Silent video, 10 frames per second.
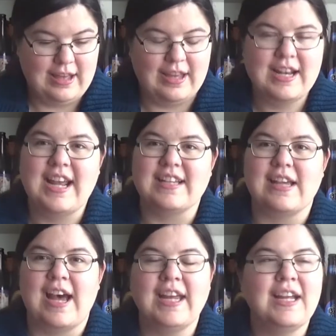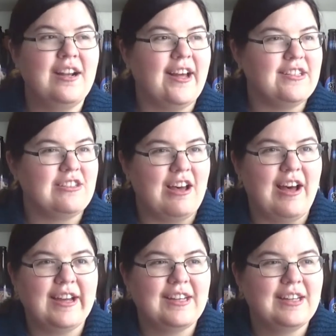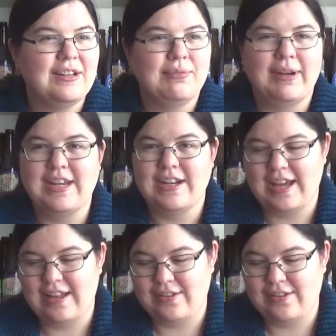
Goodness, I cannot talk right now.